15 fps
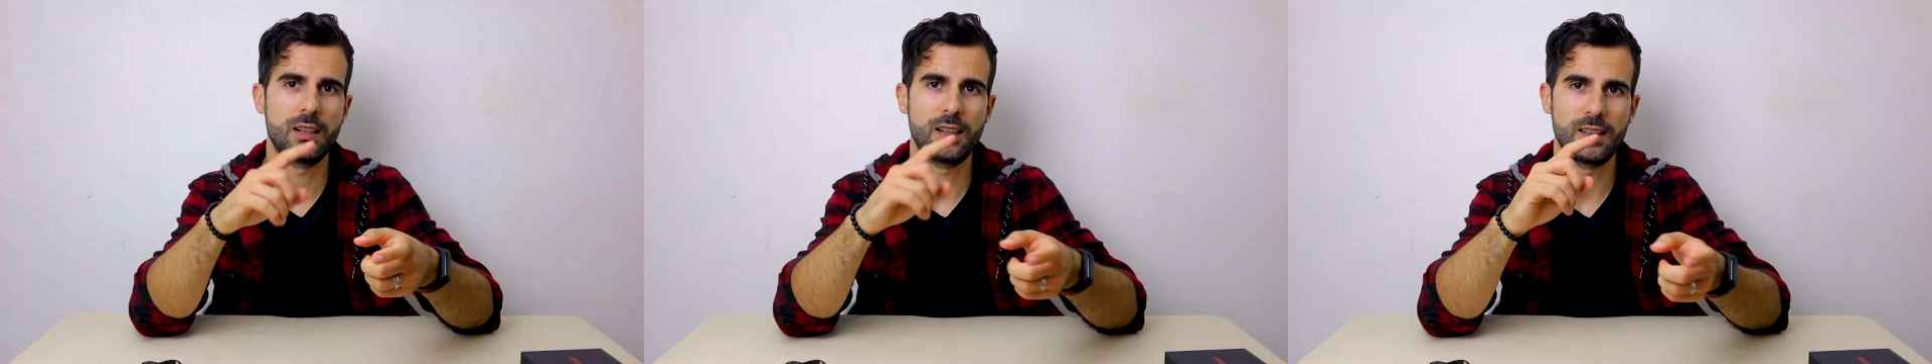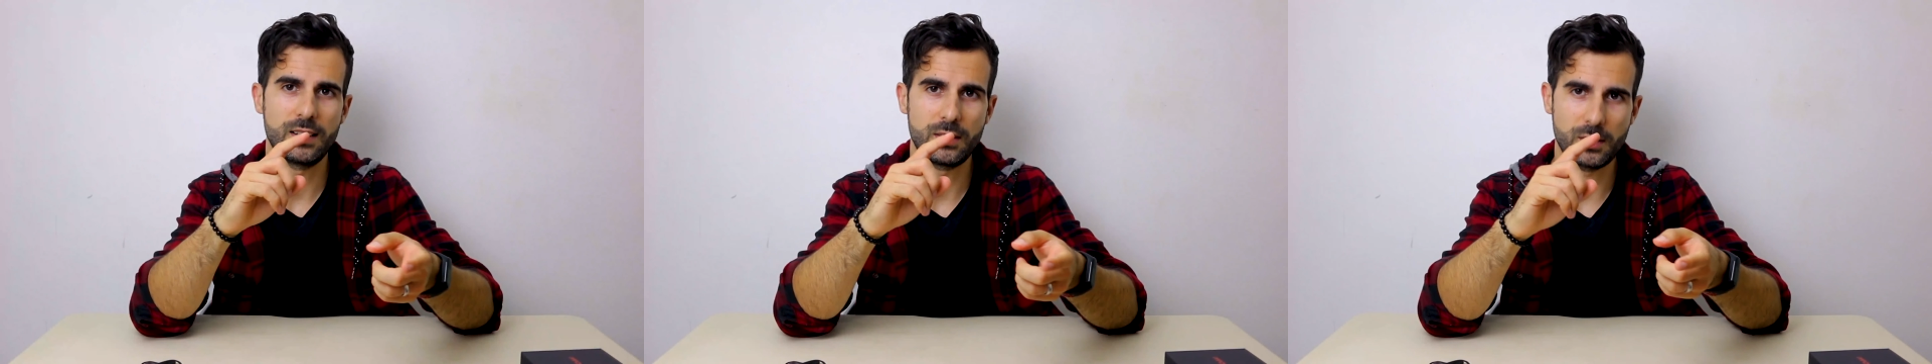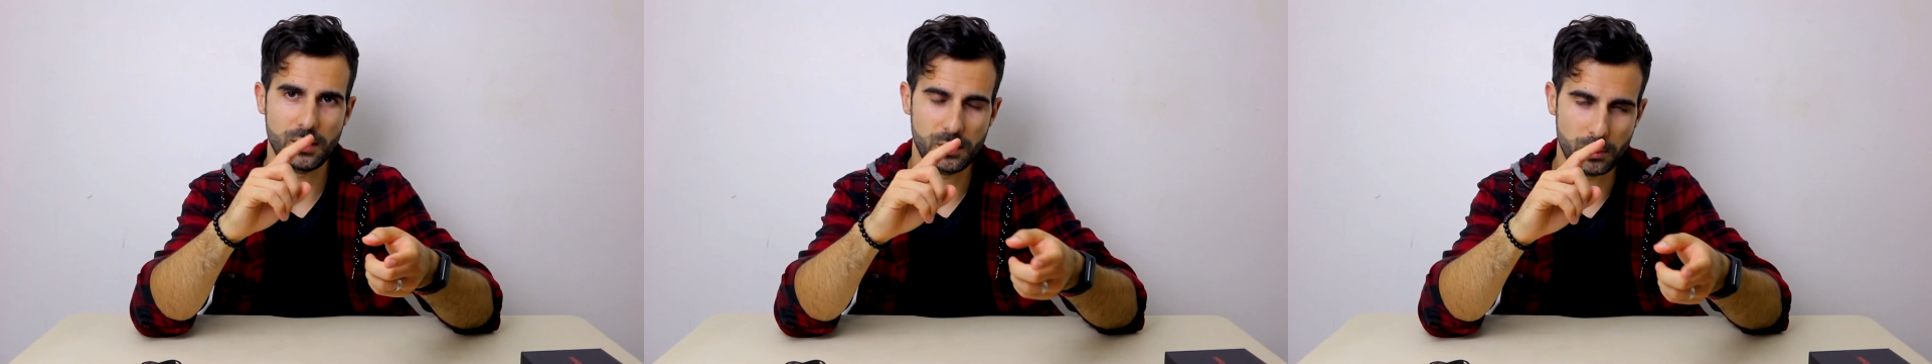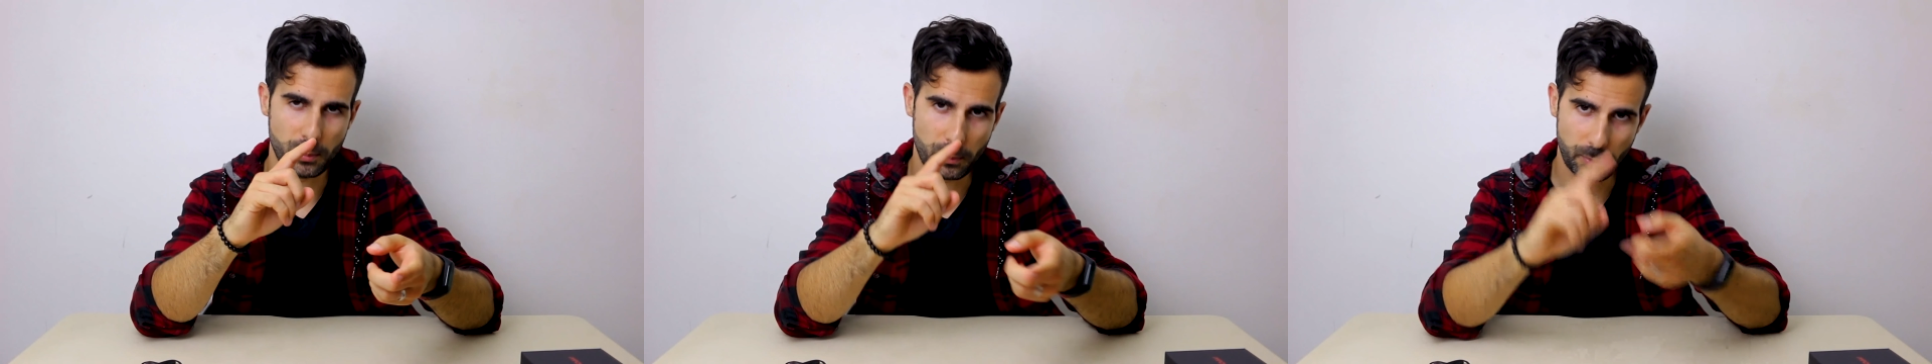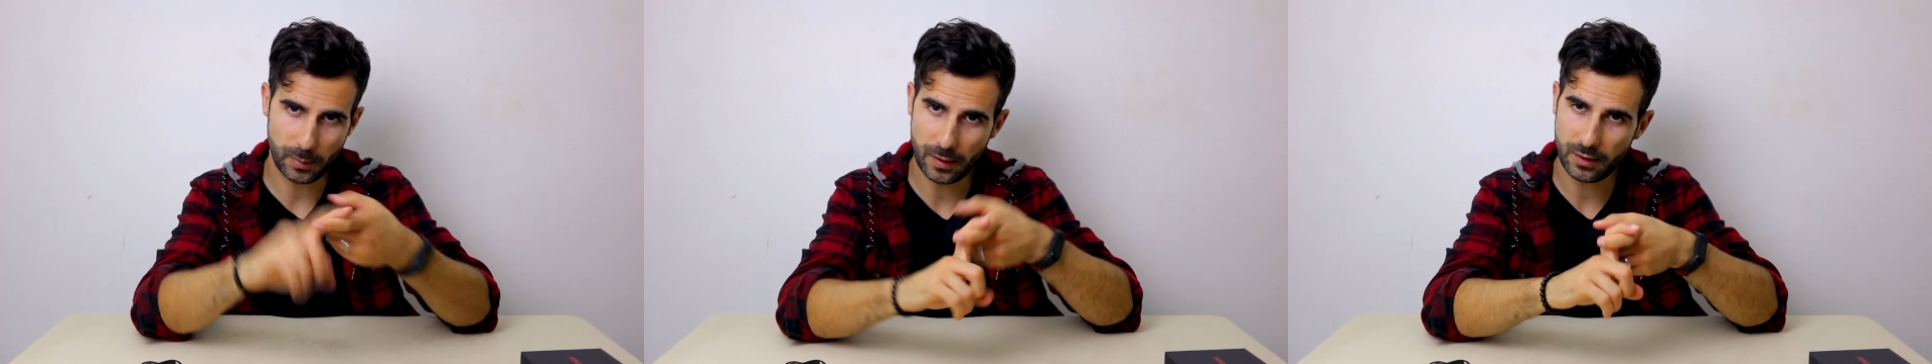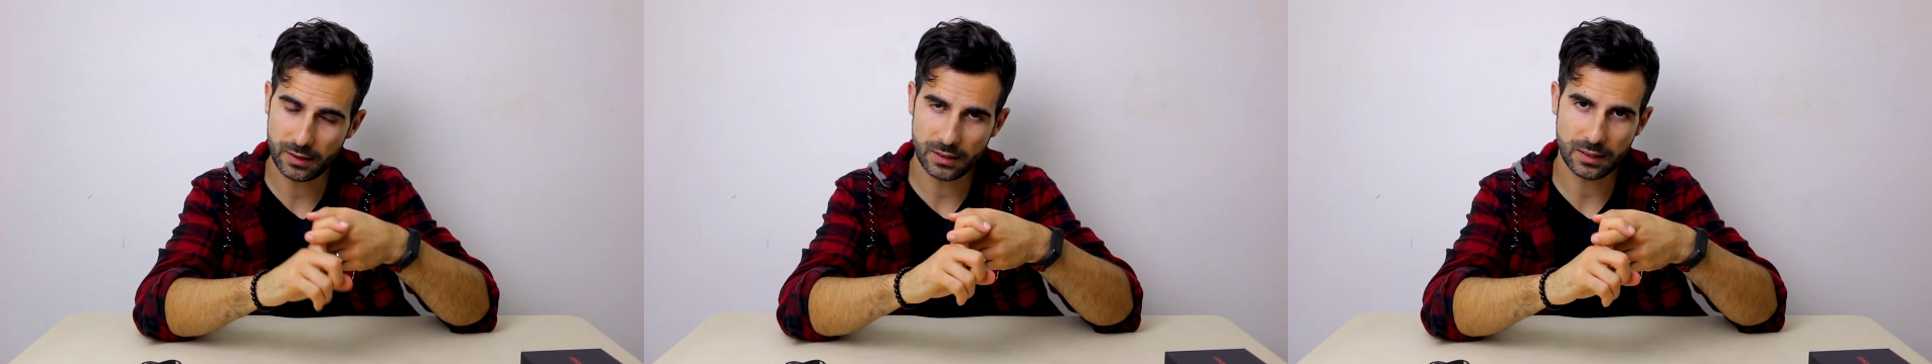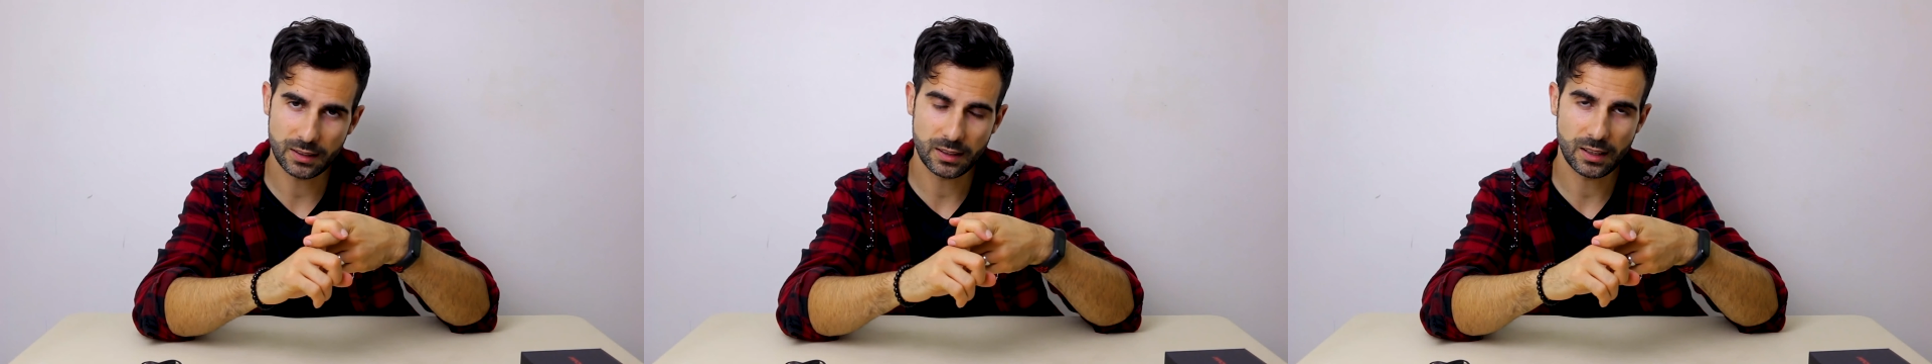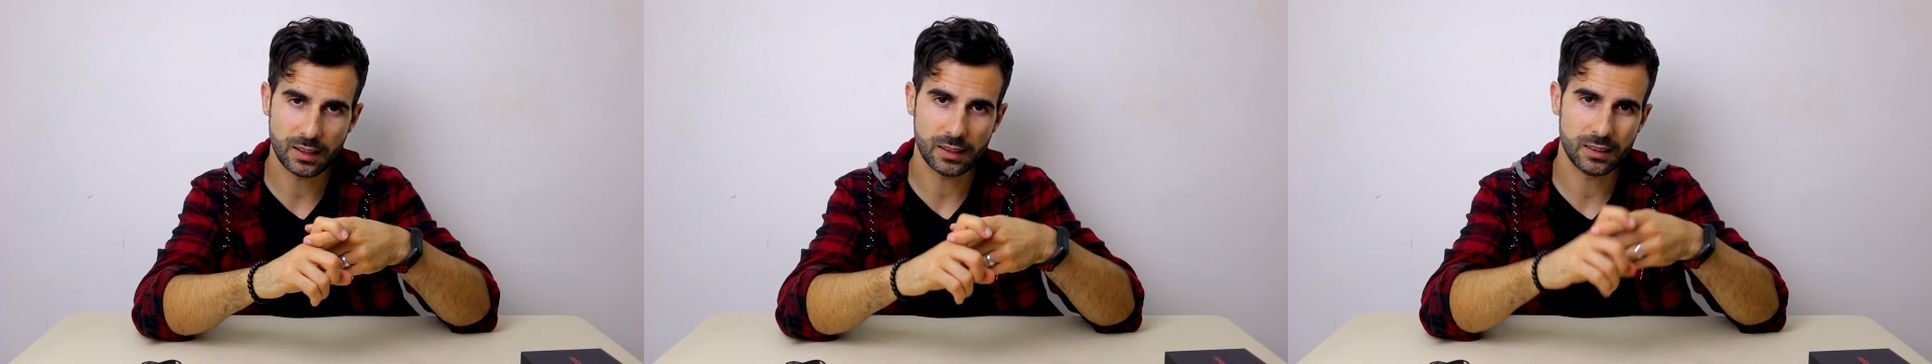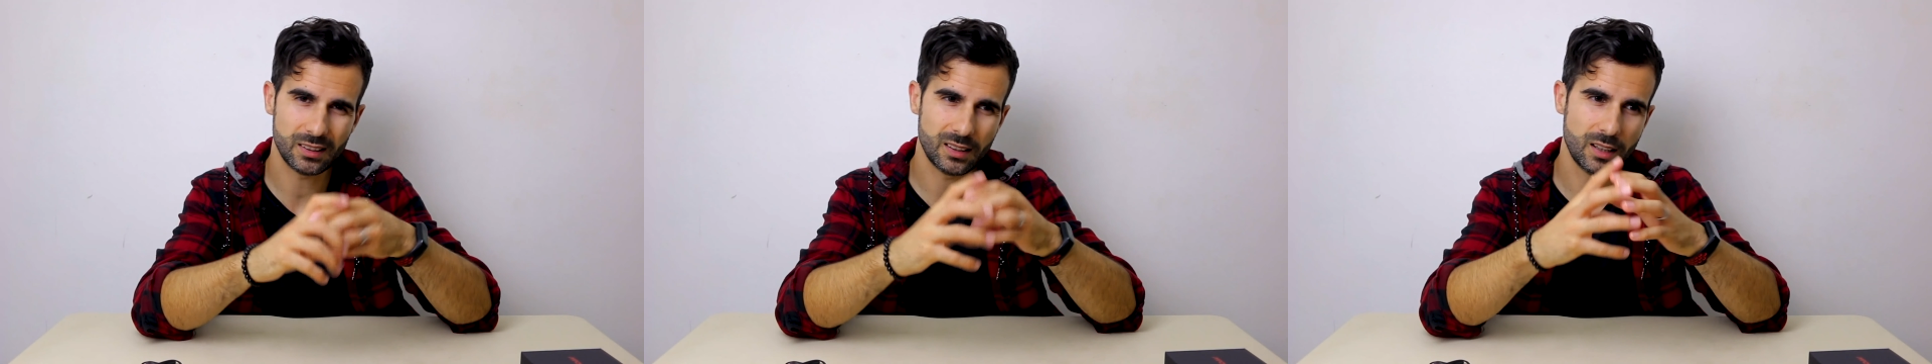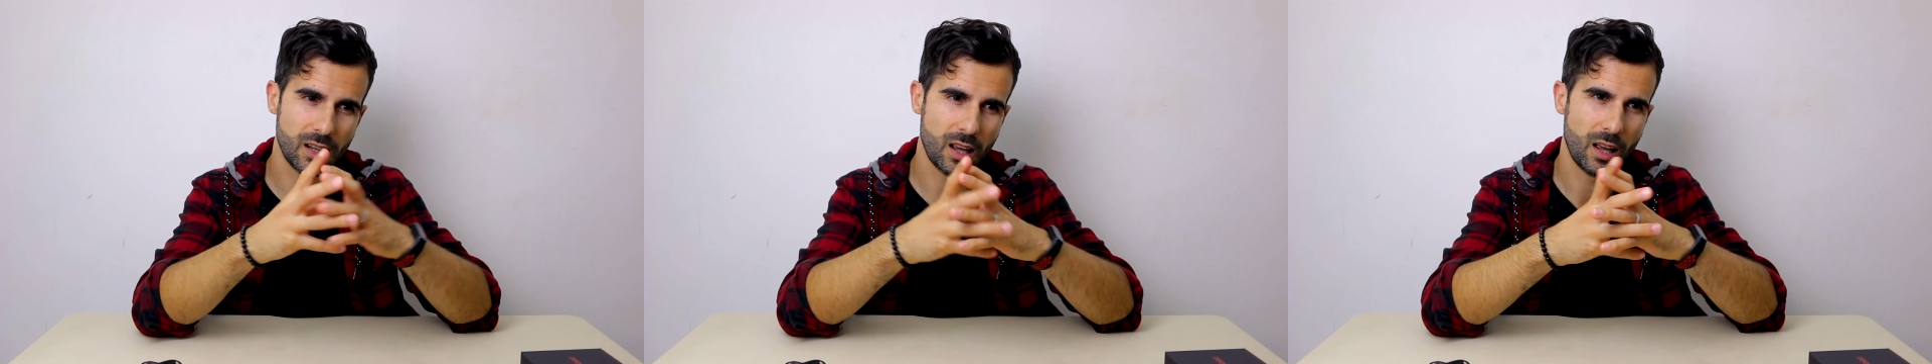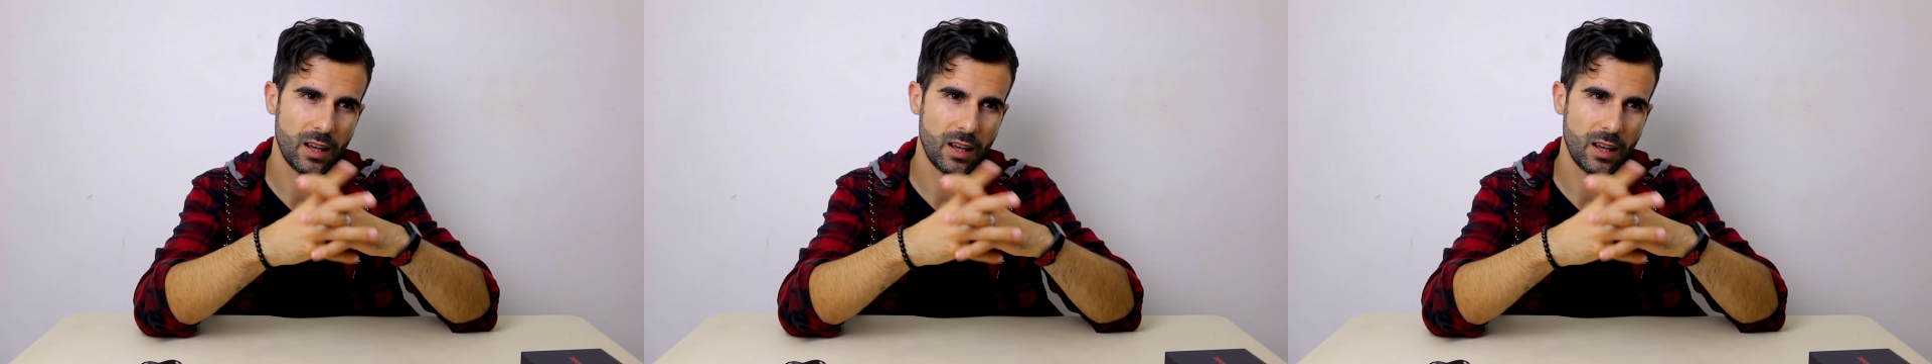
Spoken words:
I tried to pair it again.